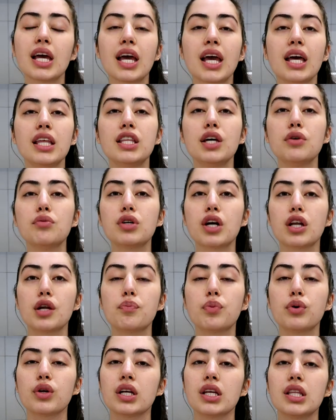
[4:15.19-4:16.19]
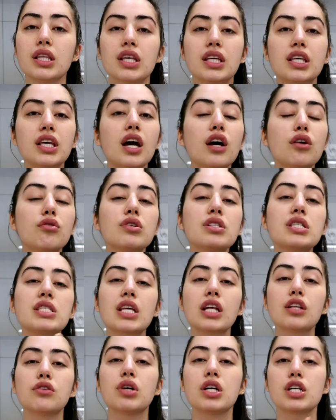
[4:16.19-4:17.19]
And then we're gonna put in the carrots,
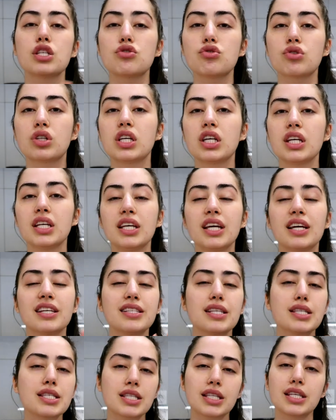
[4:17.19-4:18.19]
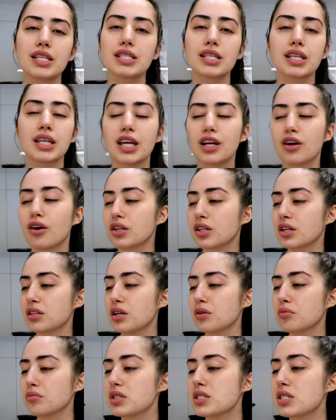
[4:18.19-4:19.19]
celery, and zucchini, and the seasoning, all the
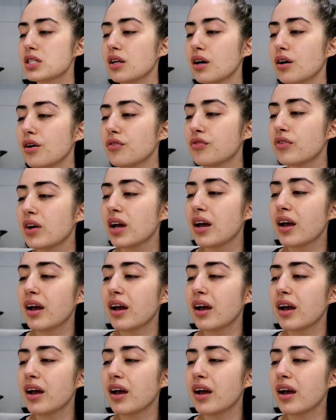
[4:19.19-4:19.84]
yummy stuff.